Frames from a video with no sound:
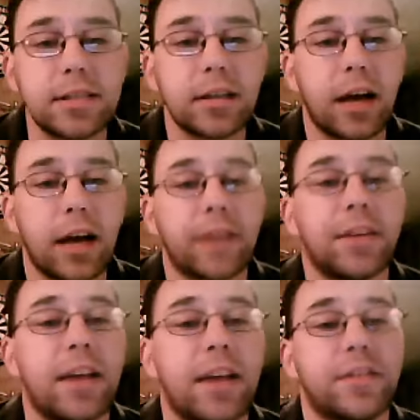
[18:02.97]
I can
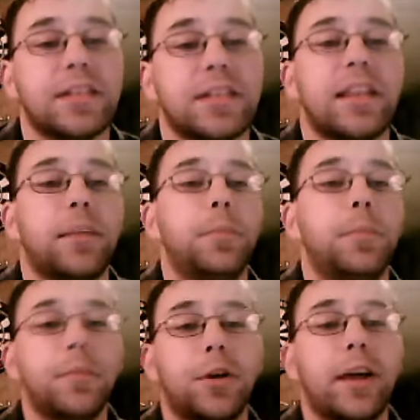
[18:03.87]
never say that
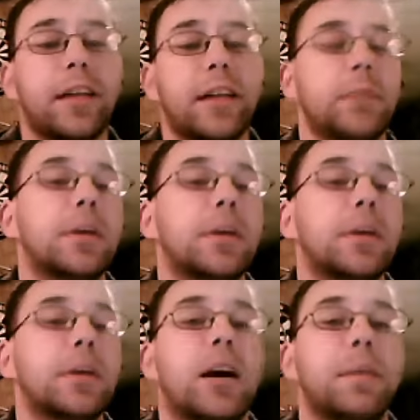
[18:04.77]
correctly, but
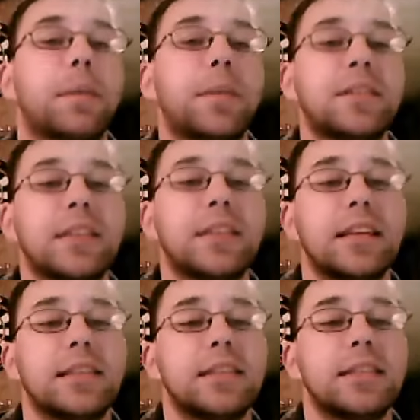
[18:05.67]
this
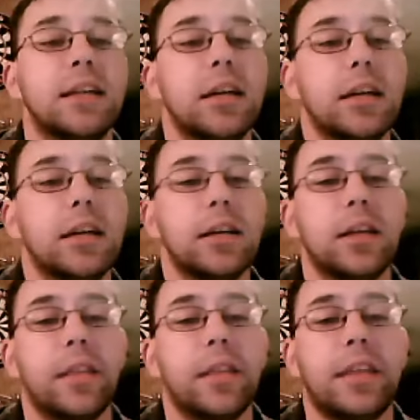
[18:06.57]
is
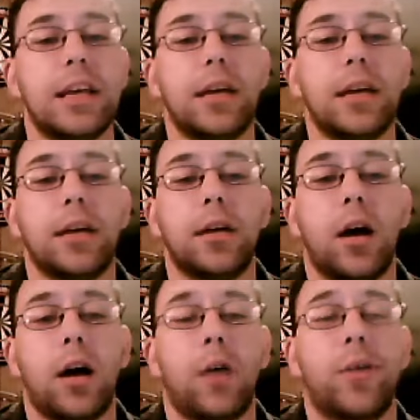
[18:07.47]
a
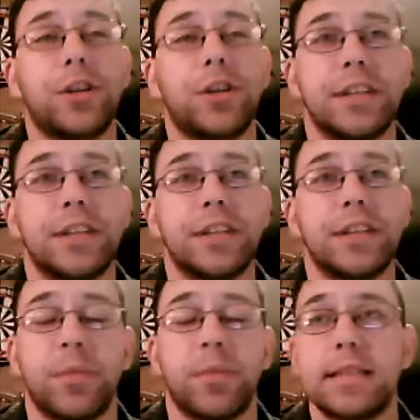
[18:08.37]
Russian came up
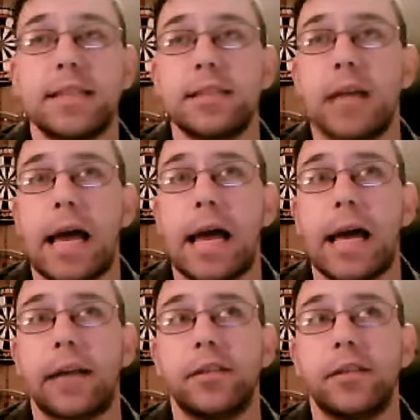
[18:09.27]
with this,
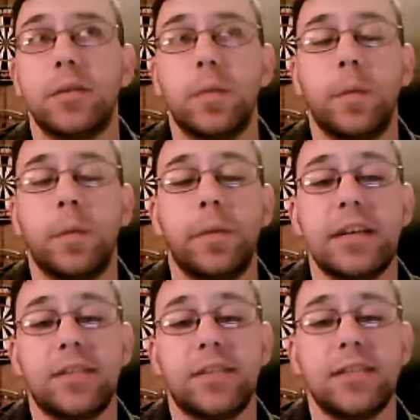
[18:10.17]
and these
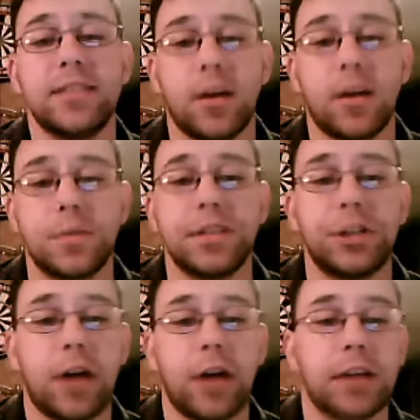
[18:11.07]
are the sounds that
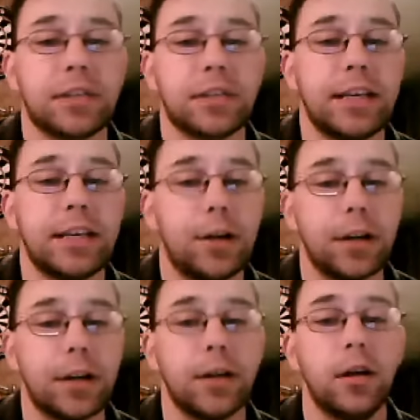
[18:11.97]
you're actually
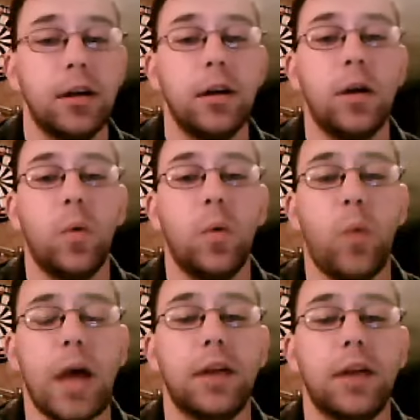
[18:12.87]
hearing
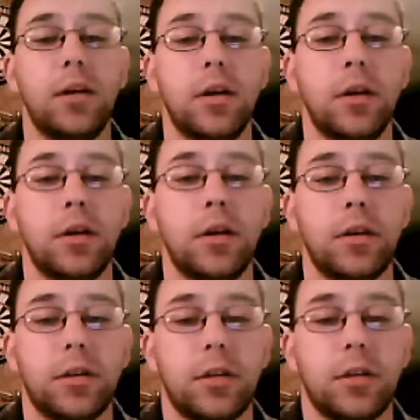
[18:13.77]
when
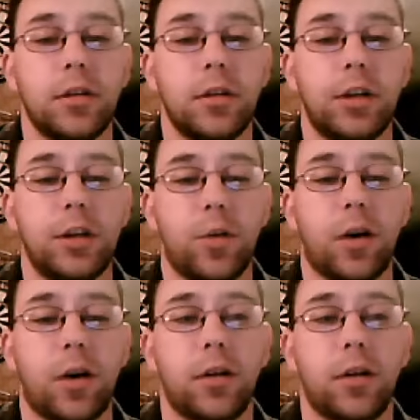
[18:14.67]
you are